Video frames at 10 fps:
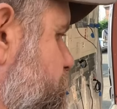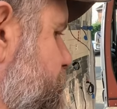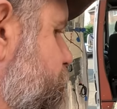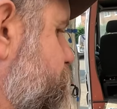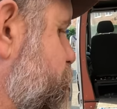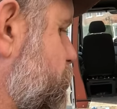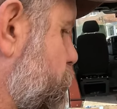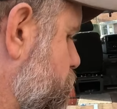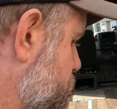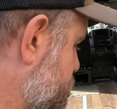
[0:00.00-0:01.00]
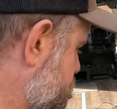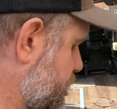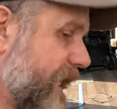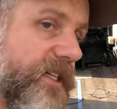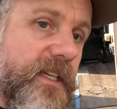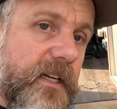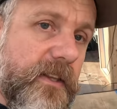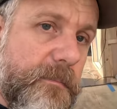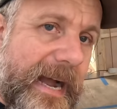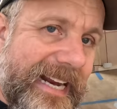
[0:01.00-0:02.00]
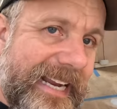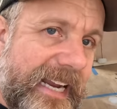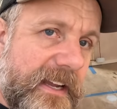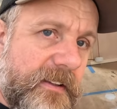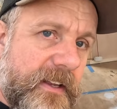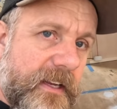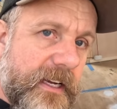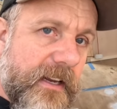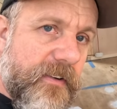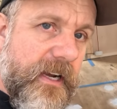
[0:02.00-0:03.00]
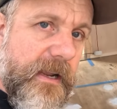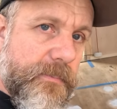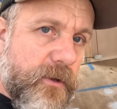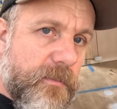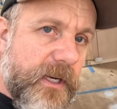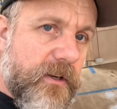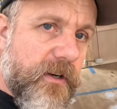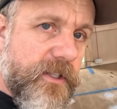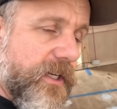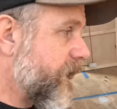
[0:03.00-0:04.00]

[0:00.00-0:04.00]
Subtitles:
to be totally precise. And at the back here, it'll have a lip coming across